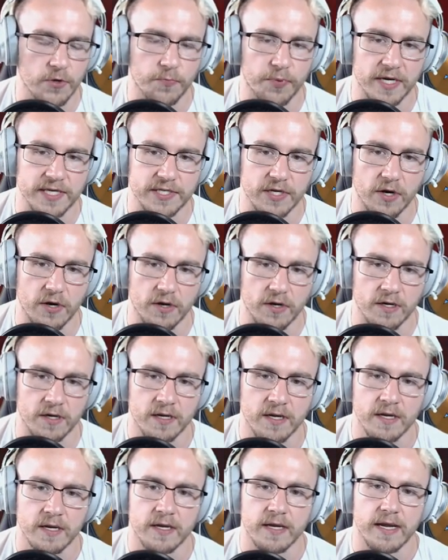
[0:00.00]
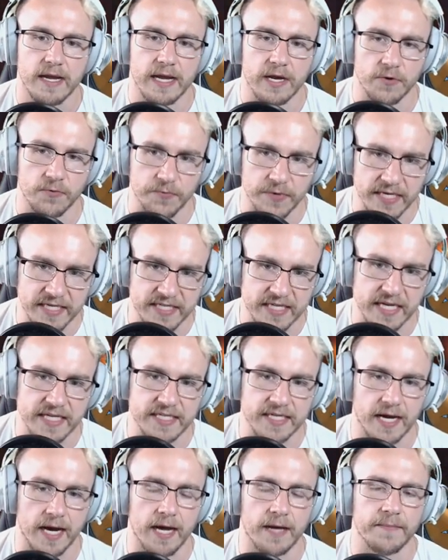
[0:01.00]
You press R, it
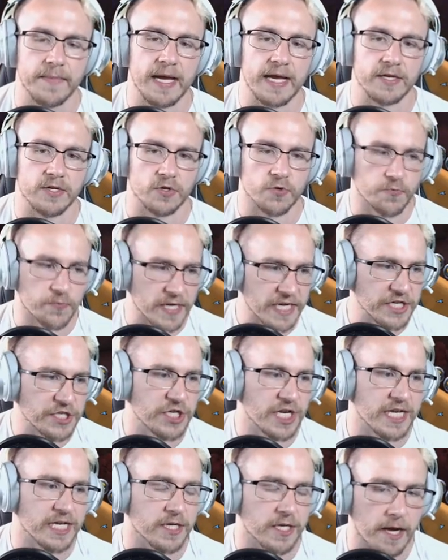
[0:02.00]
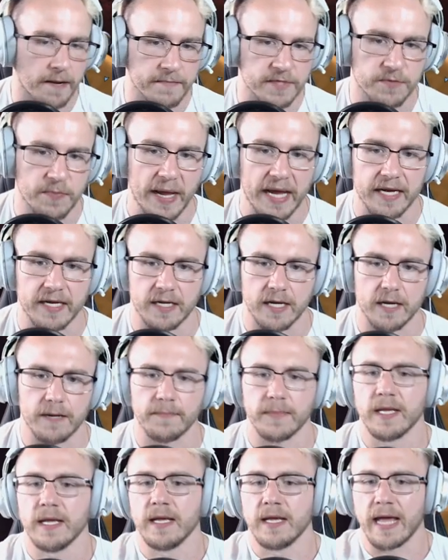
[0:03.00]
resets combat, your regen comes back
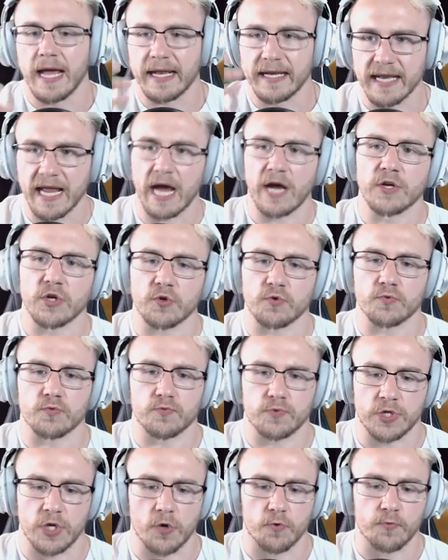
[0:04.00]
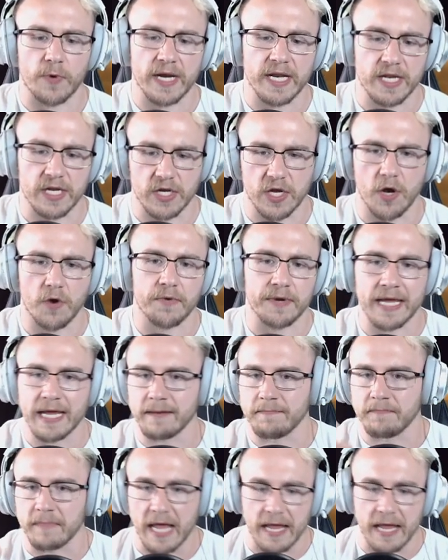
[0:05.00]
up, and now you're, you know, ready to go again.